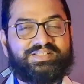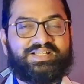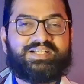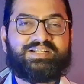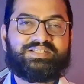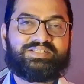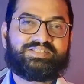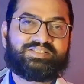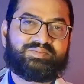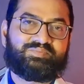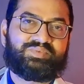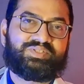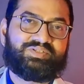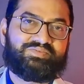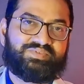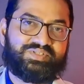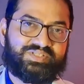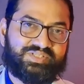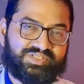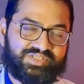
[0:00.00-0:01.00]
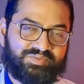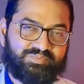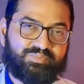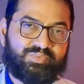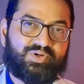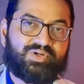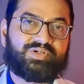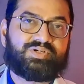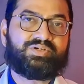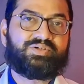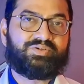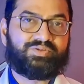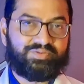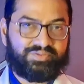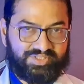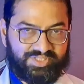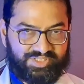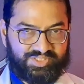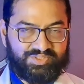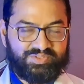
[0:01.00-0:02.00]
That is something which is important
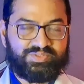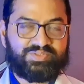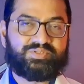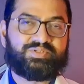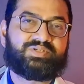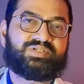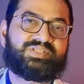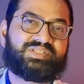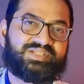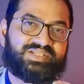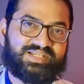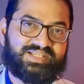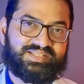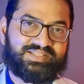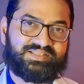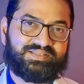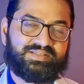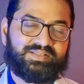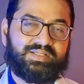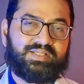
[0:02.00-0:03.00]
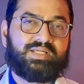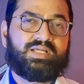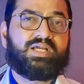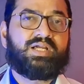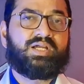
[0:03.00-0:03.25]
to reduce your stress.